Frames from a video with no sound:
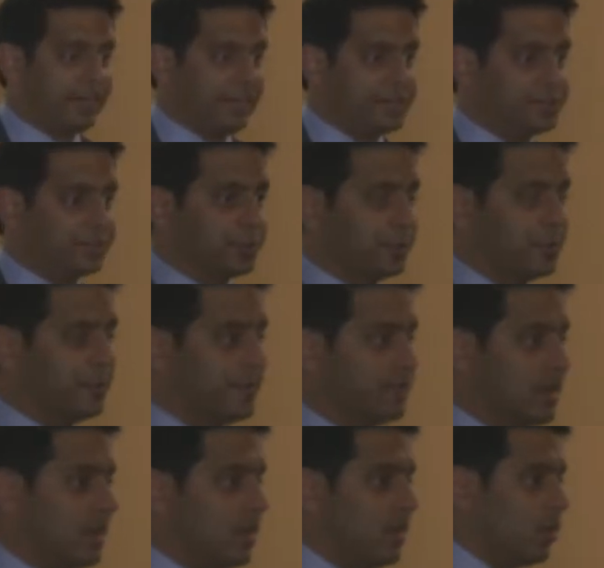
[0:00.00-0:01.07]
Financial
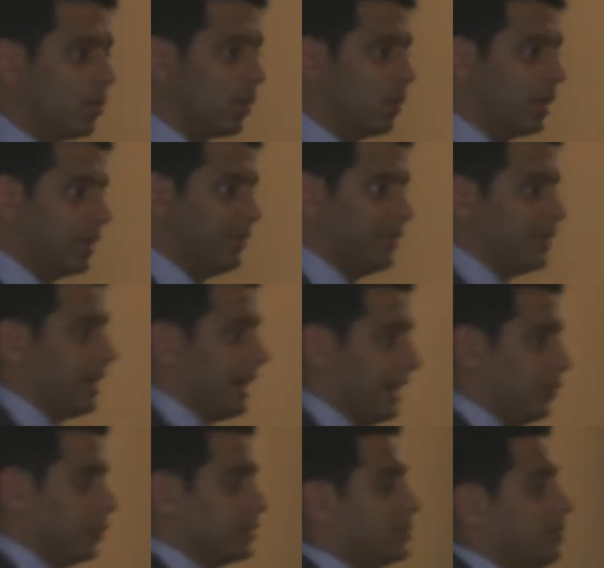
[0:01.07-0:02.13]
Group. We're one of your
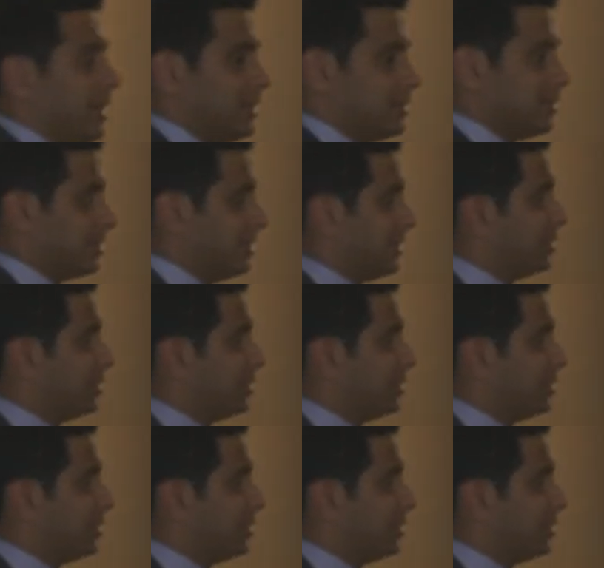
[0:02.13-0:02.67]
annual sponsors